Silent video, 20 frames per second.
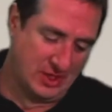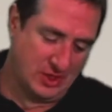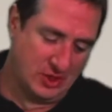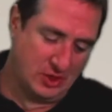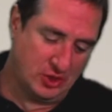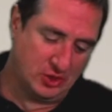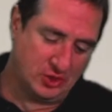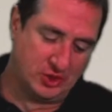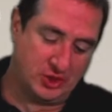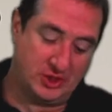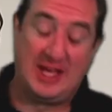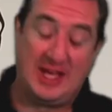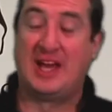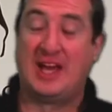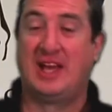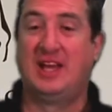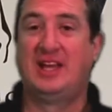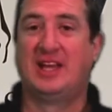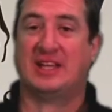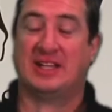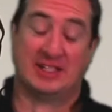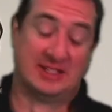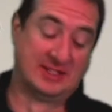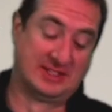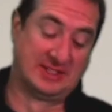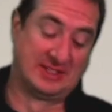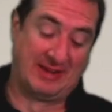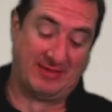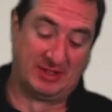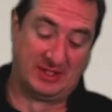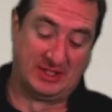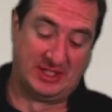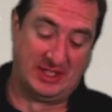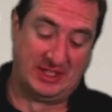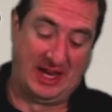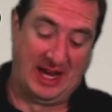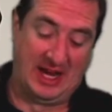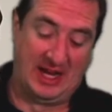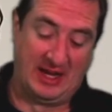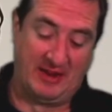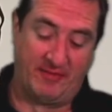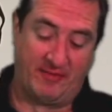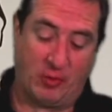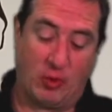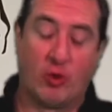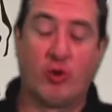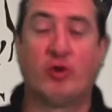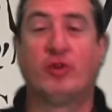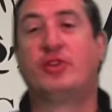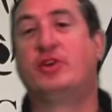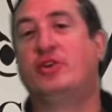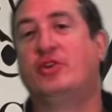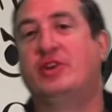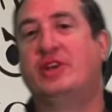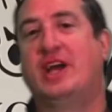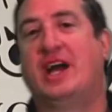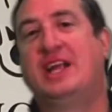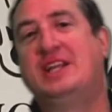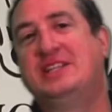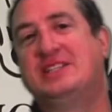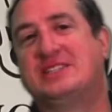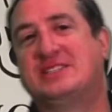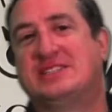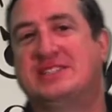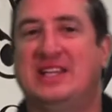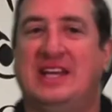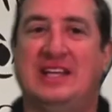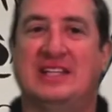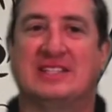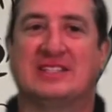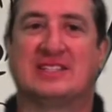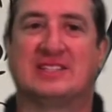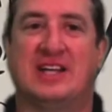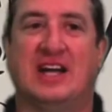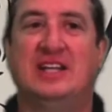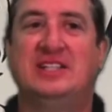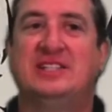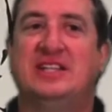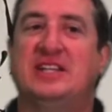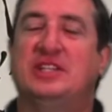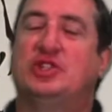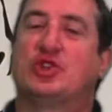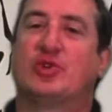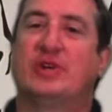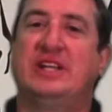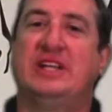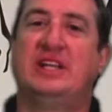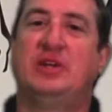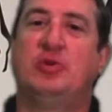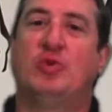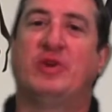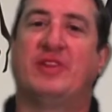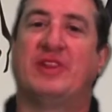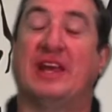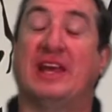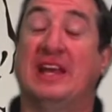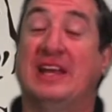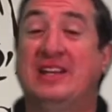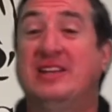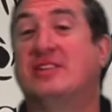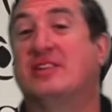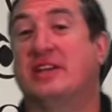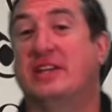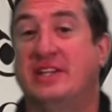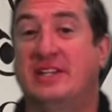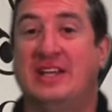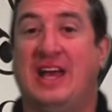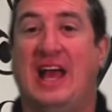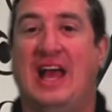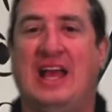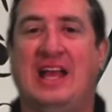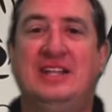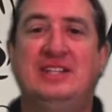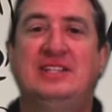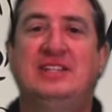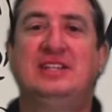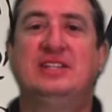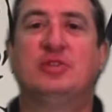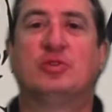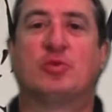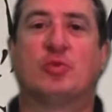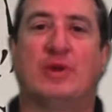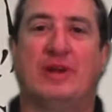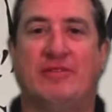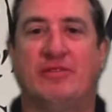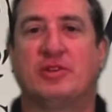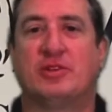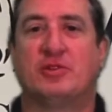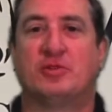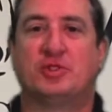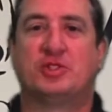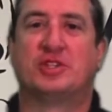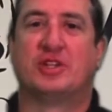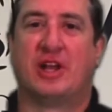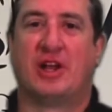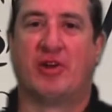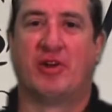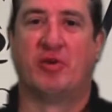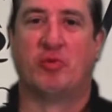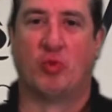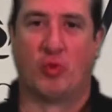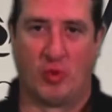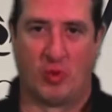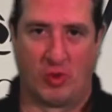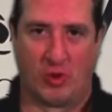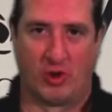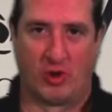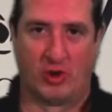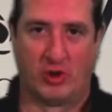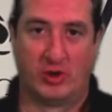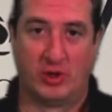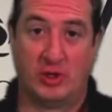Today, in 1784, the United States signs a treaty with England ending the Revolutionary War.